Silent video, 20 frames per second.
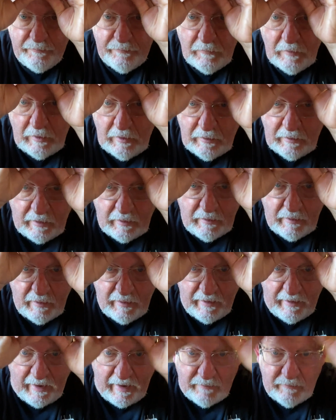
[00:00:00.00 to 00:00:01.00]
you can
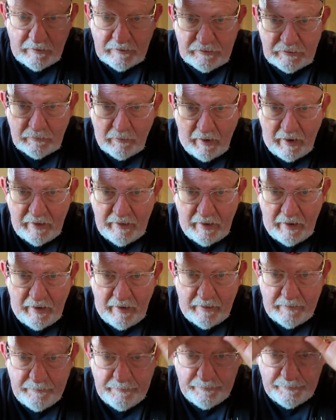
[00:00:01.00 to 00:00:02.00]
have it straight
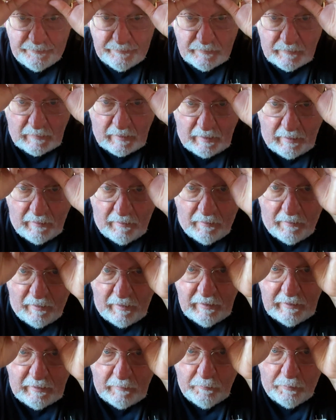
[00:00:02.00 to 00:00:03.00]
up, or
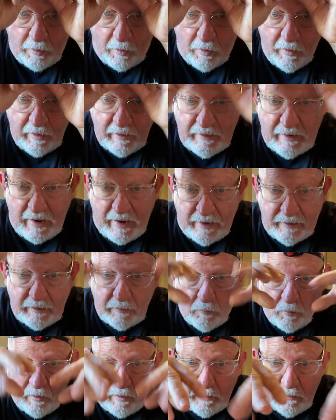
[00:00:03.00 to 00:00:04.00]
you can point it down at
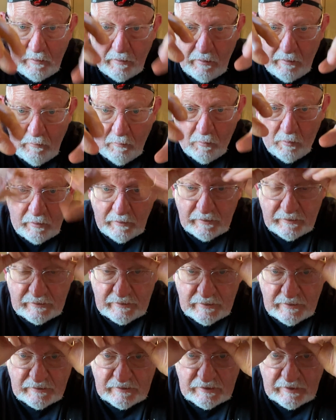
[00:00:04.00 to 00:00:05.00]
what you want
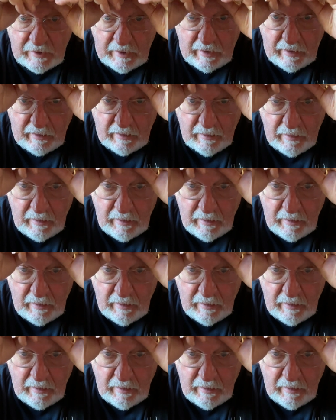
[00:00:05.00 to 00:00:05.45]
to see.